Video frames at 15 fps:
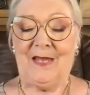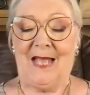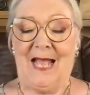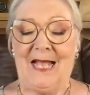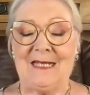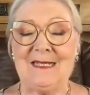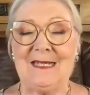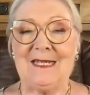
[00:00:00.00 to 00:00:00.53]

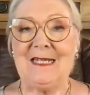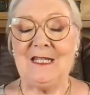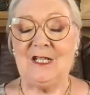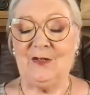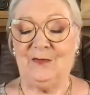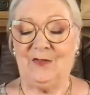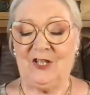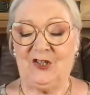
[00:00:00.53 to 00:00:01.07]
and
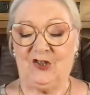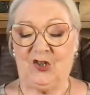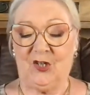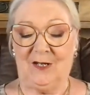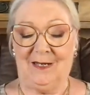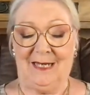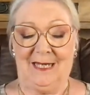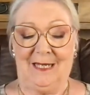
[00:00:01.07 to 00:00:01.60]

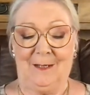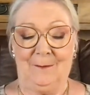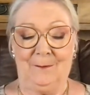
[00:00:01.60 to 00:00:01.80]
individually.